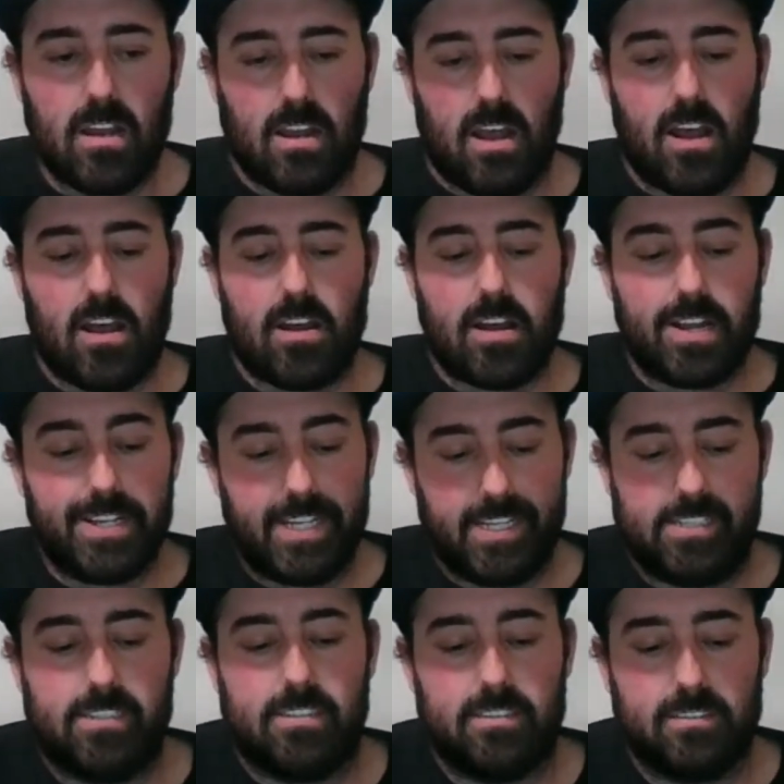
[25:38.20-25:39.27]
The
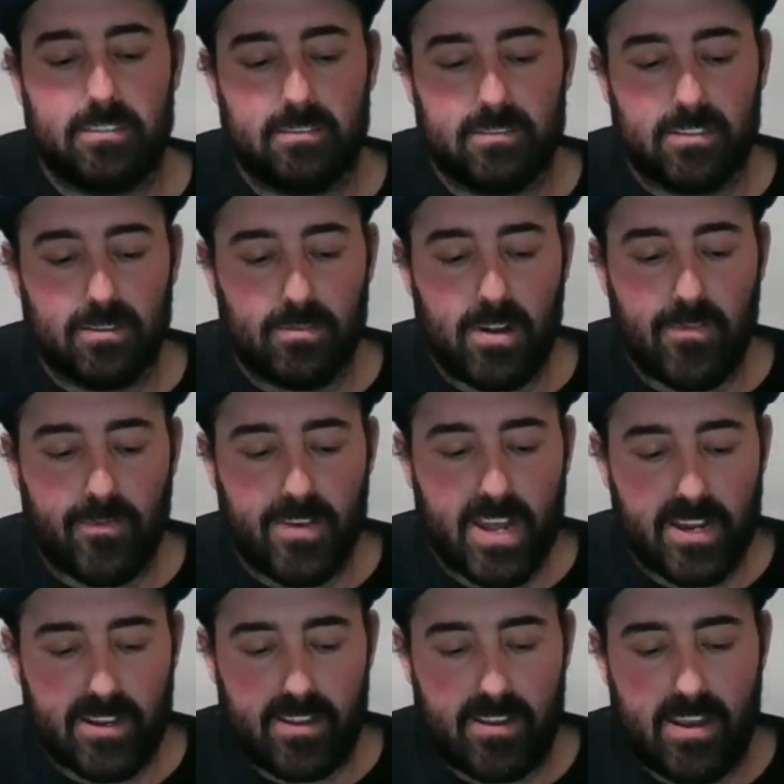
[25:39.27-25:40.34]

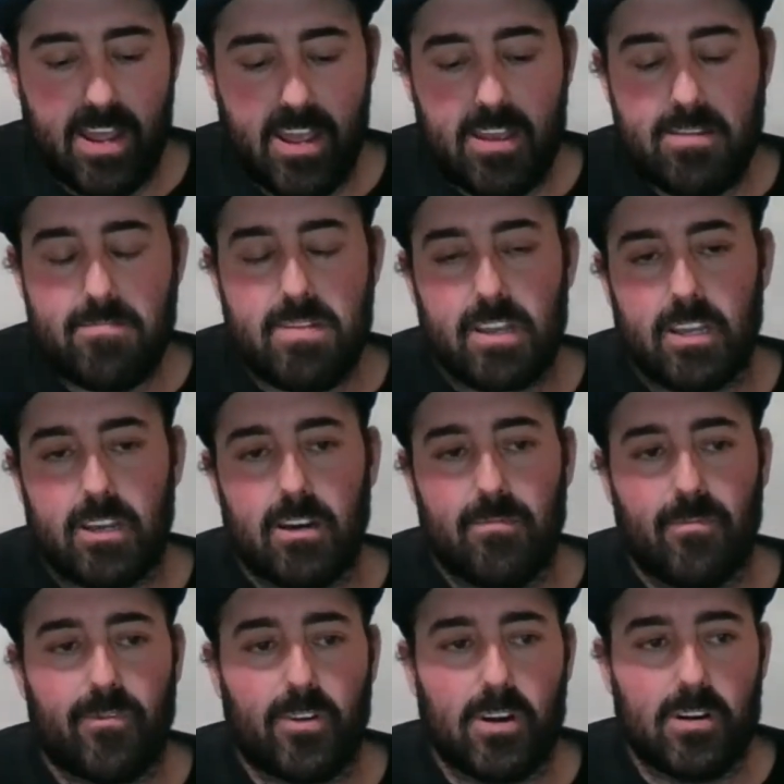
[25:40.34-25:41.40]
Roughneck name, it come
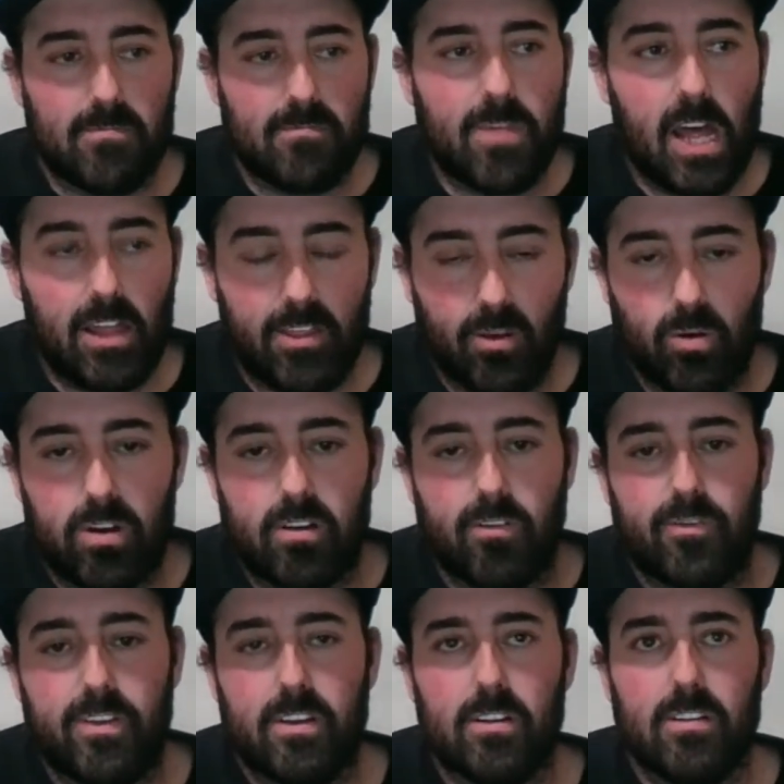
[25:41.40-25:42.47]
from the oil
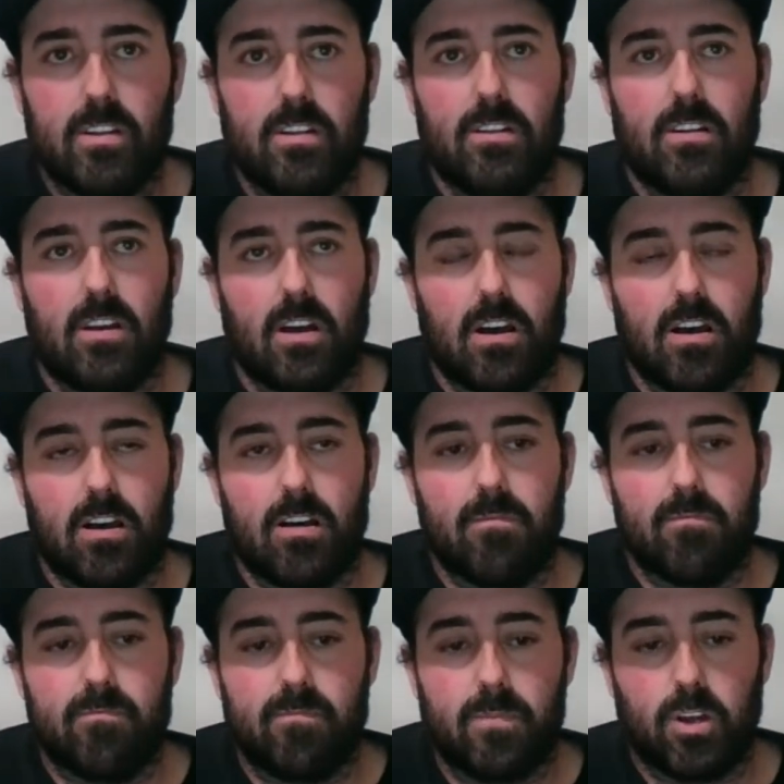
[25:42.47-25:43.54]
field.
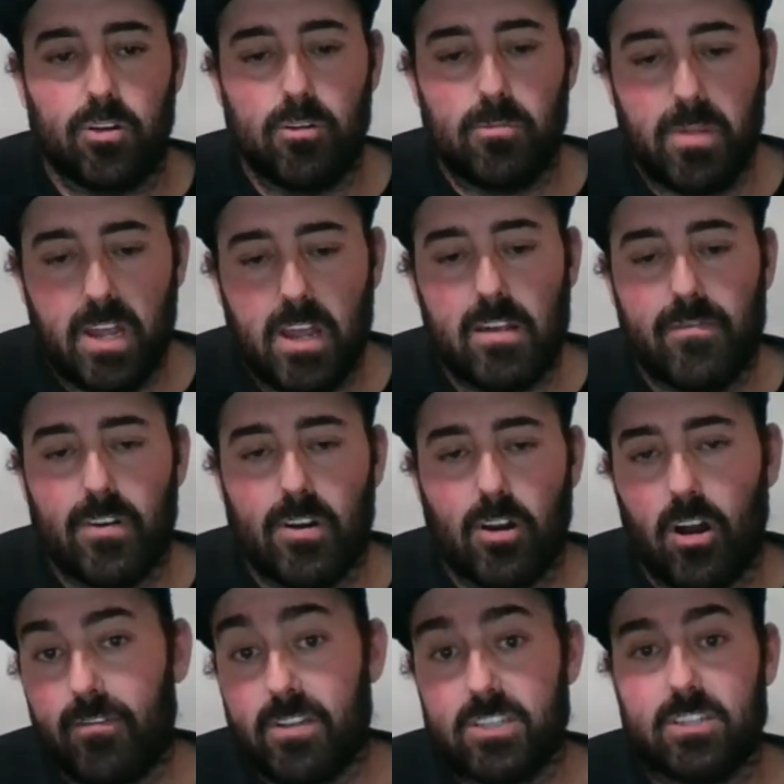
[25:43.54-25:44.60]
Crude behavior
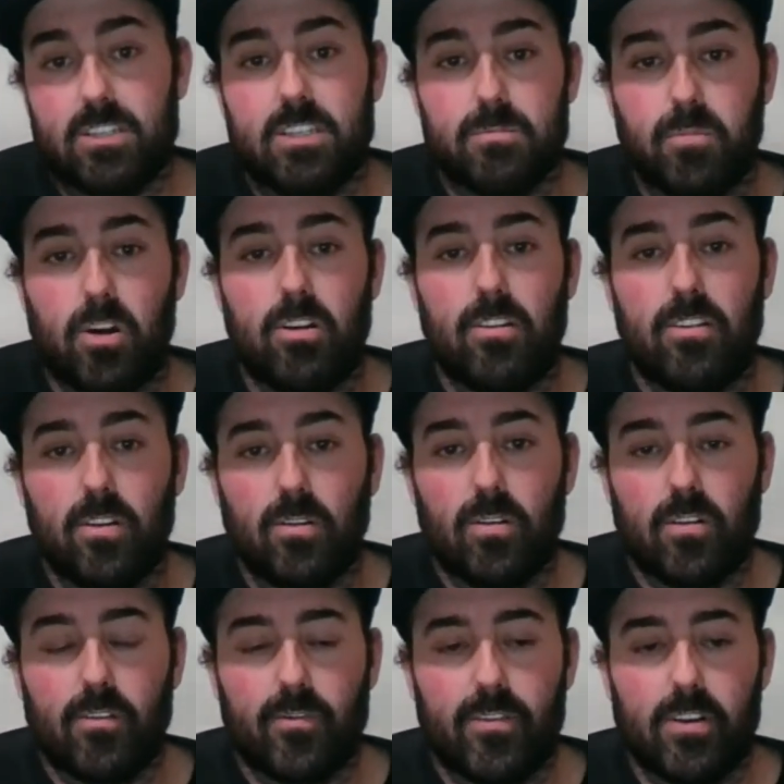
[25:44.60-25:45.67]
obviously is part of the
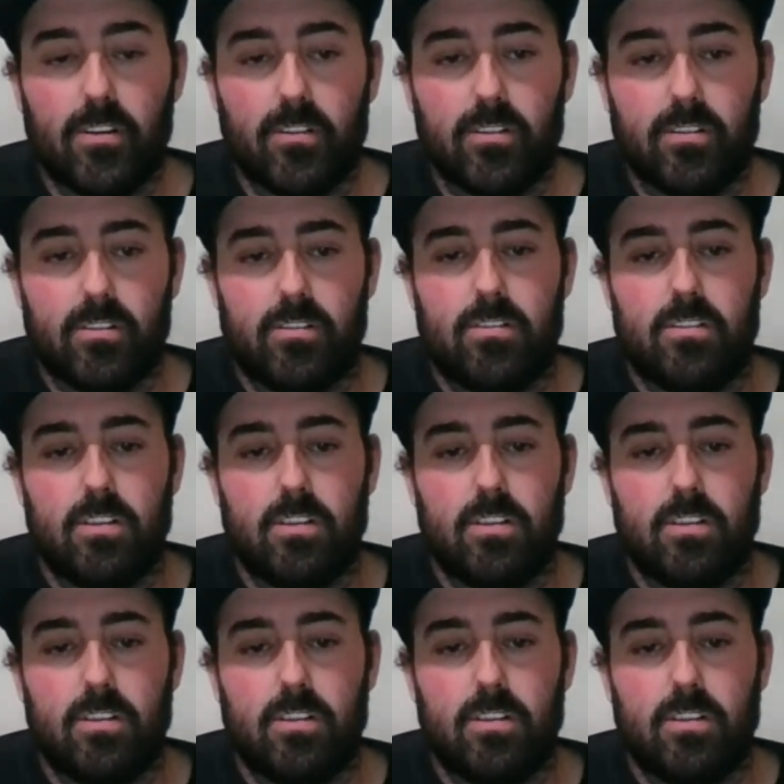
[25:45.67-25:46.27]
oil field.